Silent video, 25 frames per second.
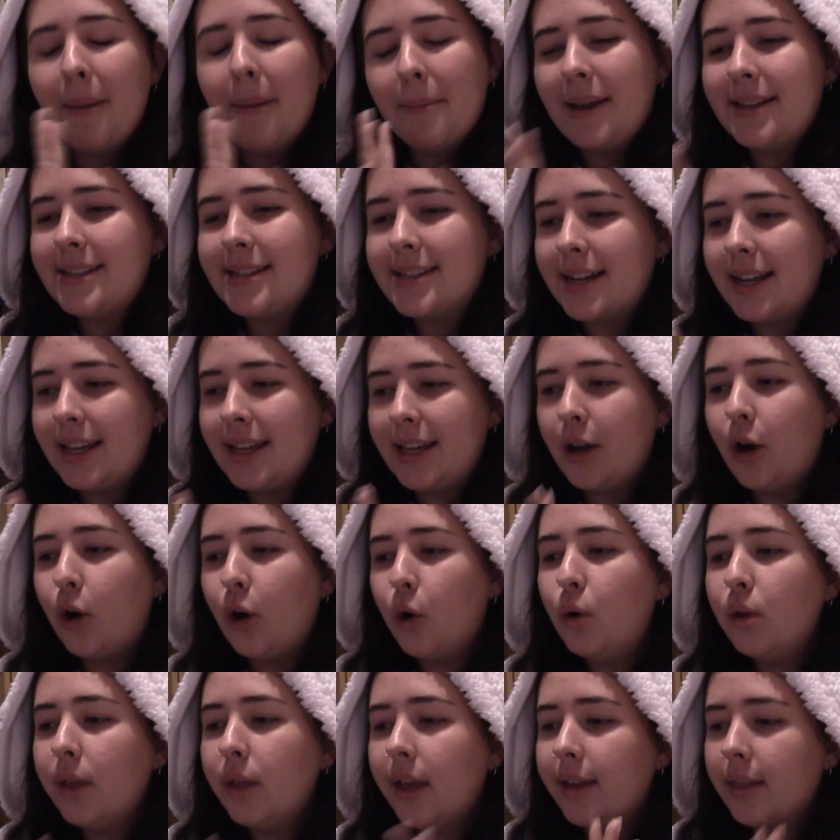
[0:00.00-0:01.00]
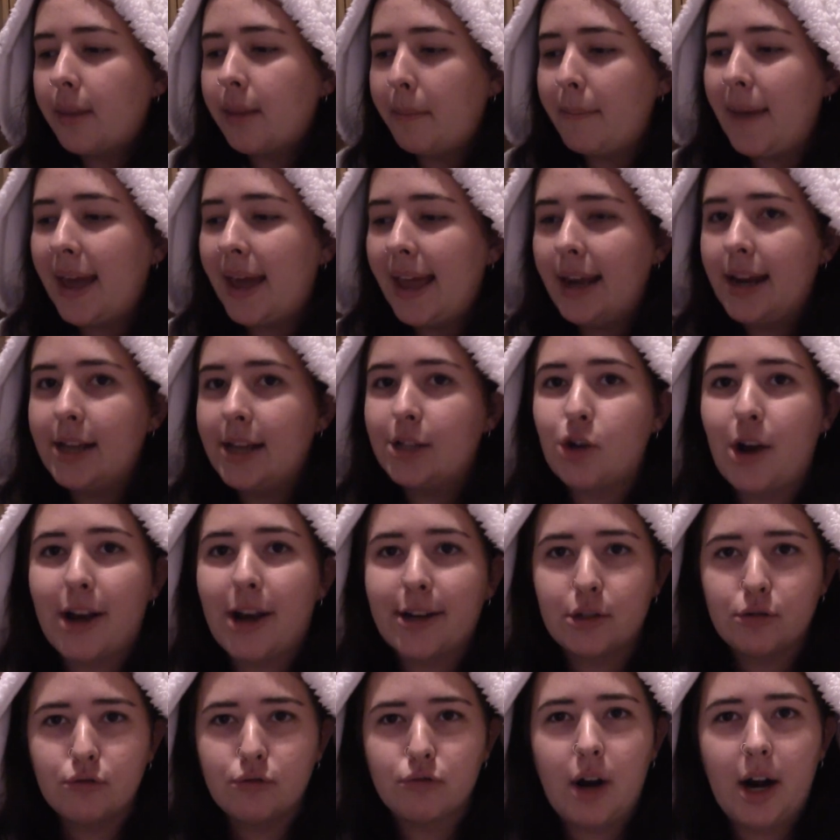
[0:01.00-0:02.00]
Basically, all like the main
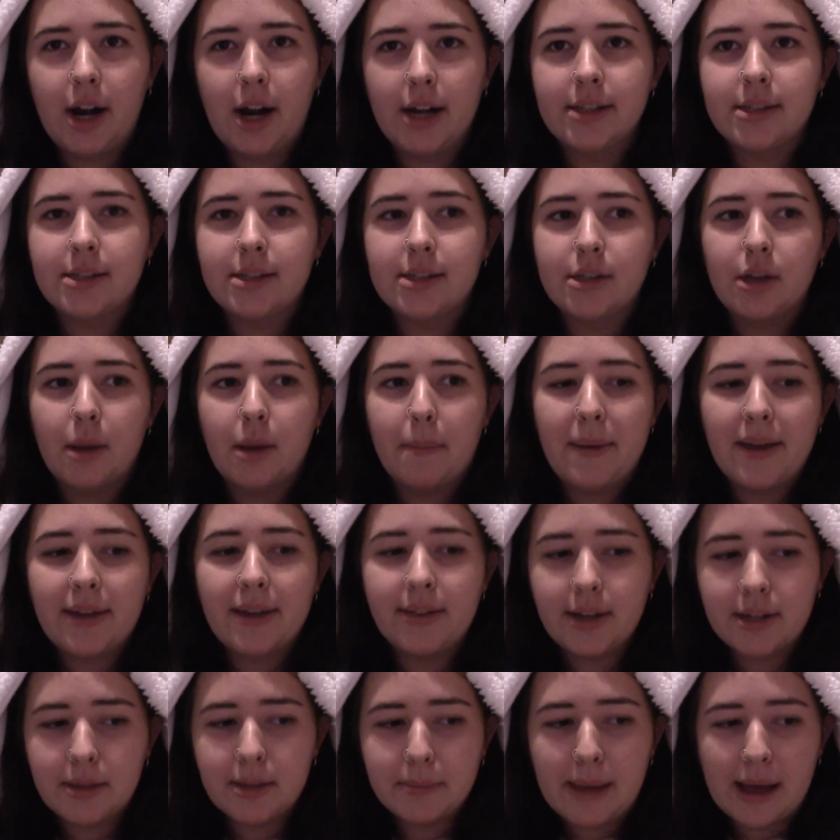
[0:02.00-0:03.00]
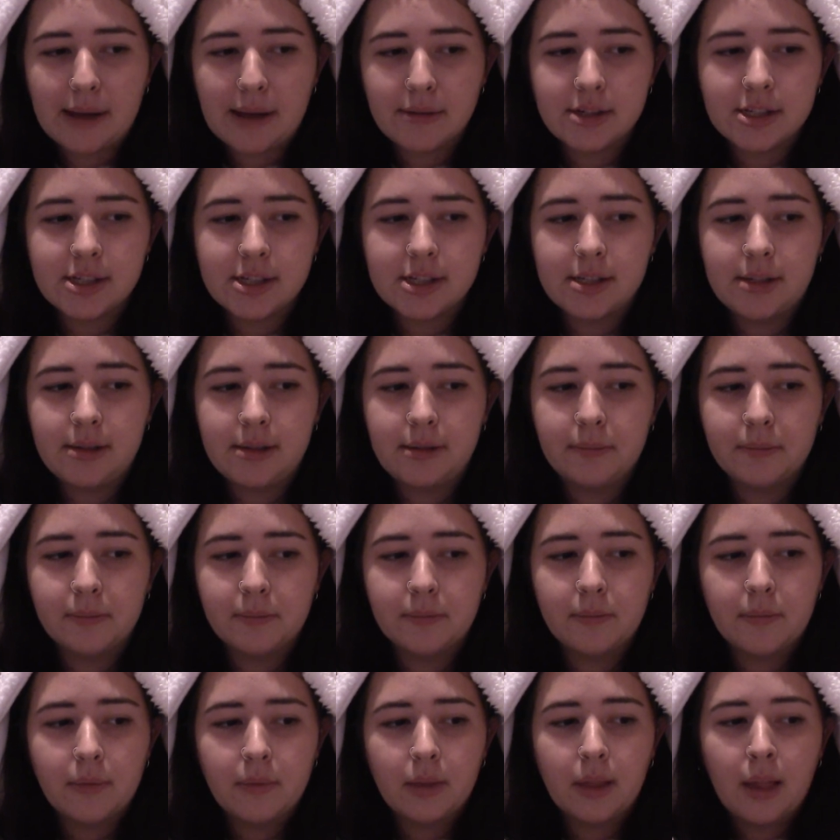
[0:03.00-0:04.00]
attraction rides, so Big Thunder Mountain,
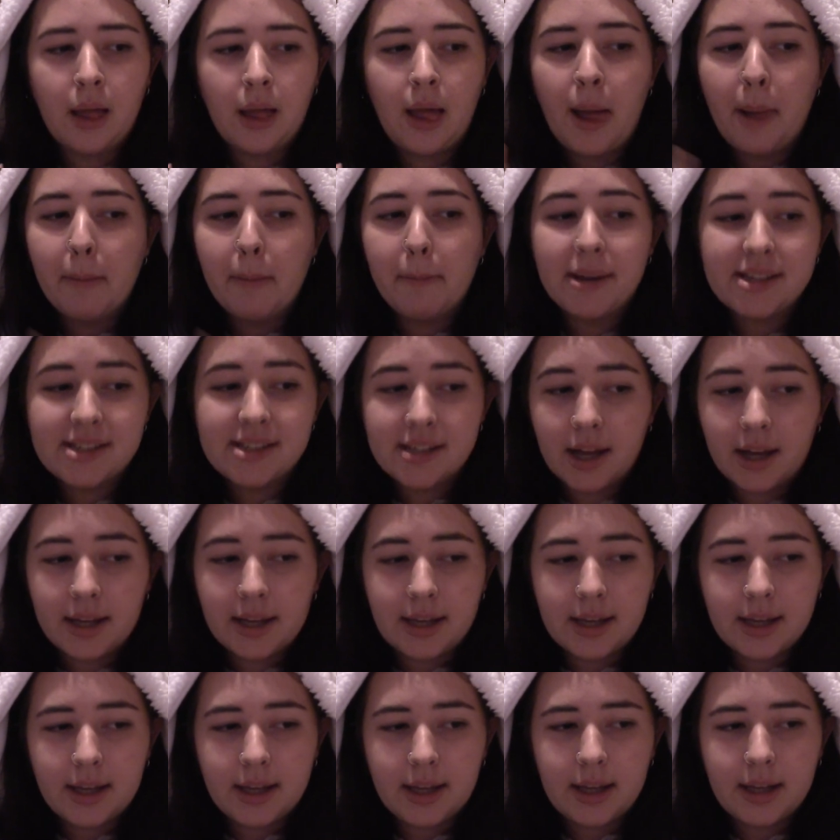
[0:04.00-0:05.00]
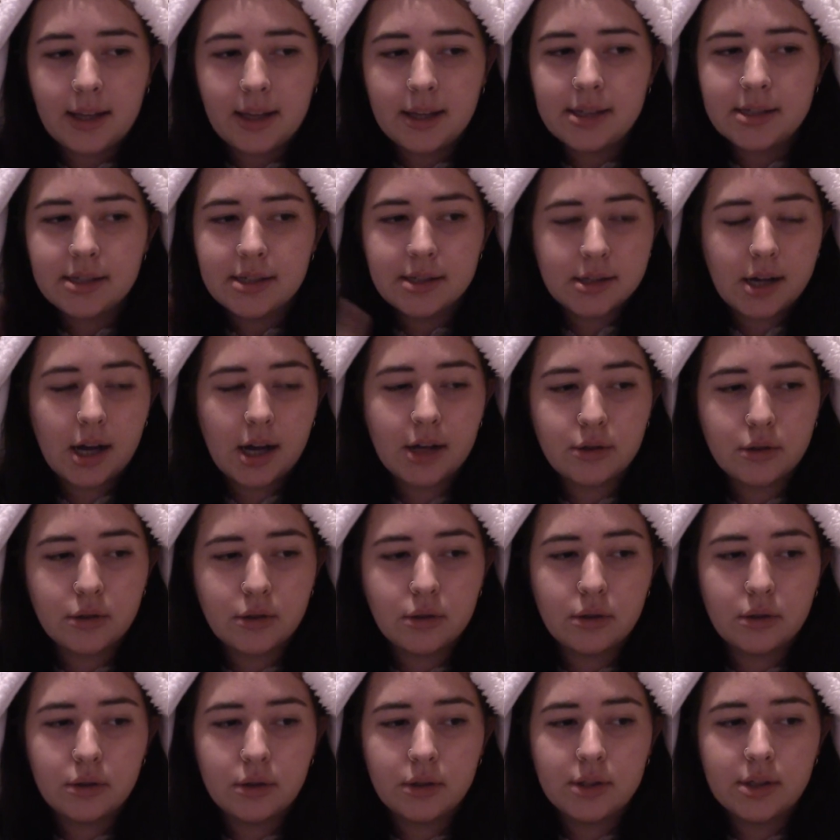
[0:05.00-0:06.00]
Buzz Lightyear, Star
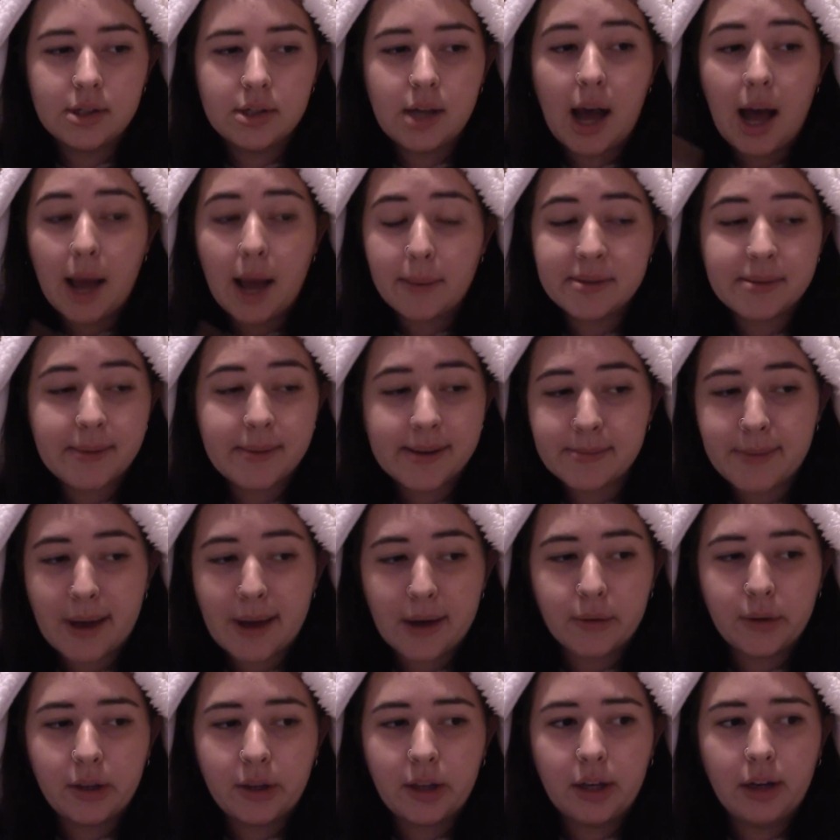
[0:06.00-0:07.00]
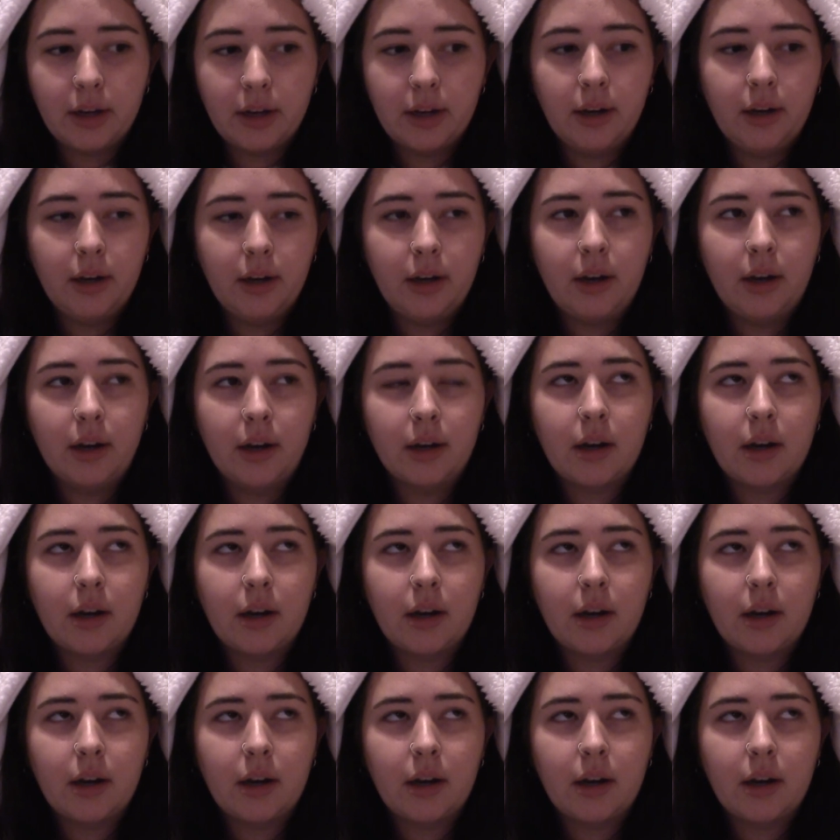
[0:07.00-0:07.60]
Tours, Hyperspace Mountain,